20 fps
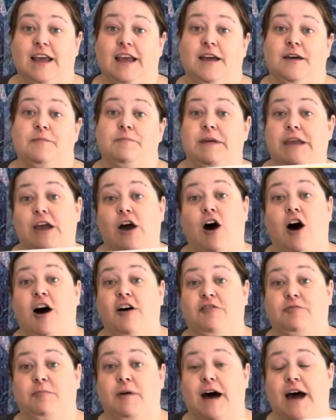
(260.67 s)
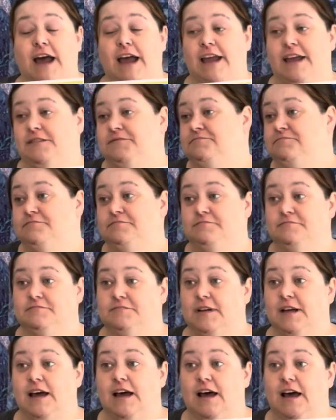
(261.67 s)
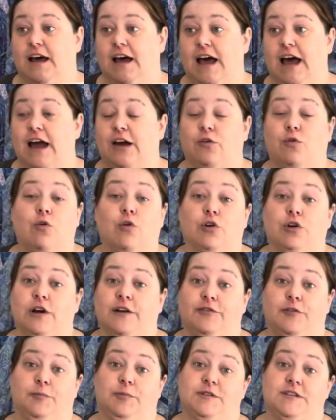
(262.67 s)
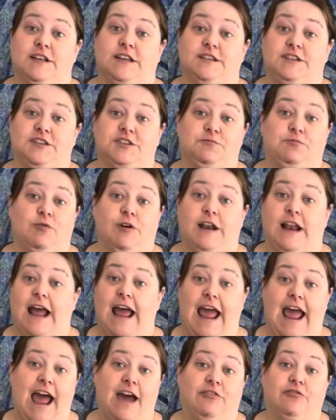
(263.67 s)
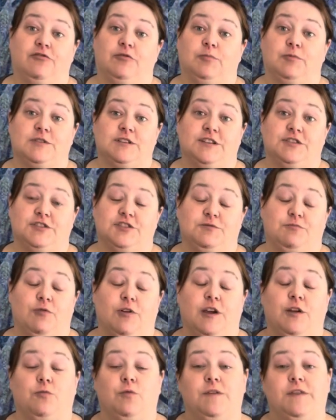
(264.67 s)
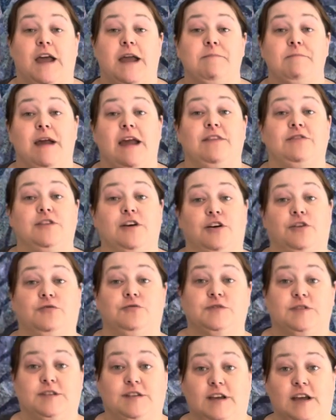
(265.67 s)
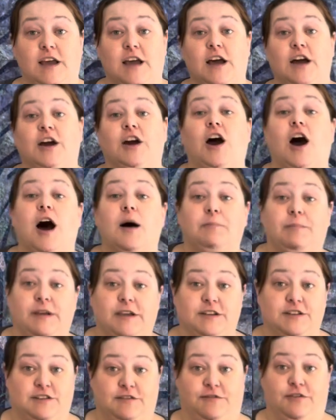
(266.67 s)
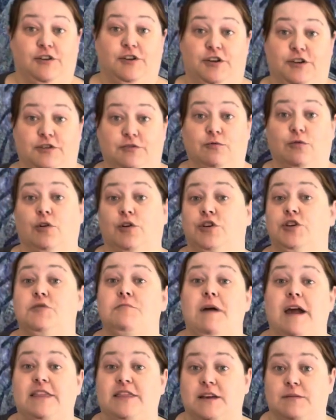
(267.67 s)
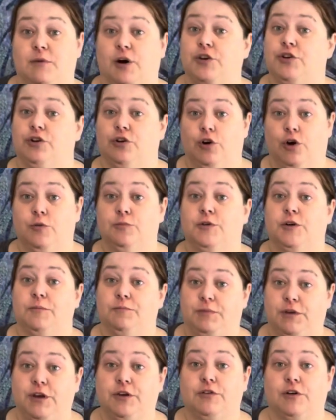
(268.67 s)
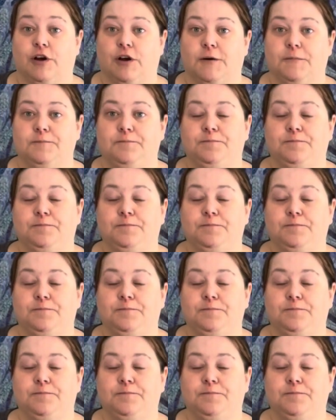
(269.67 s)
be off by 1/4 of a percentage point, 1/2 of a percentage point when they made those copies for you, or you made them on your home computer,